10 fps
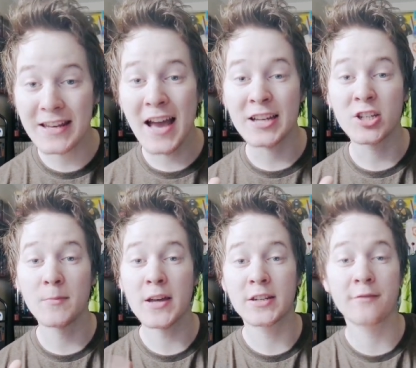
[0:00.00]
And yes,
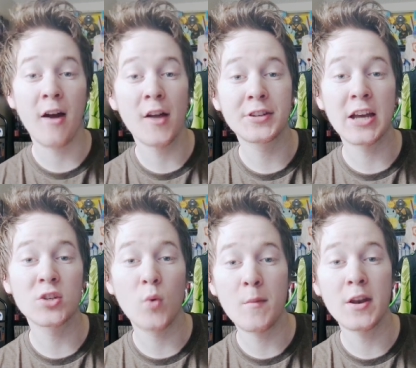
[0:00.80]
domestic violence
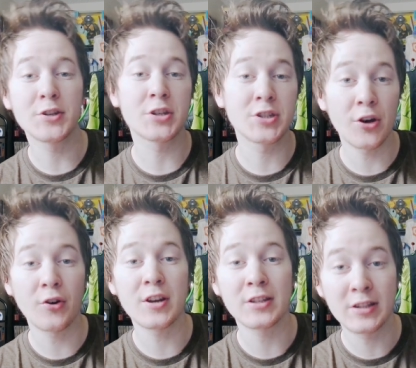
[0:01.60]
against women is a
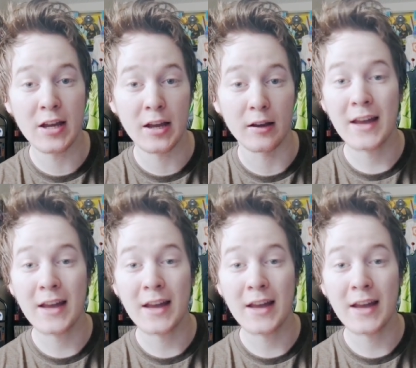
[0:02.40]
serious thing.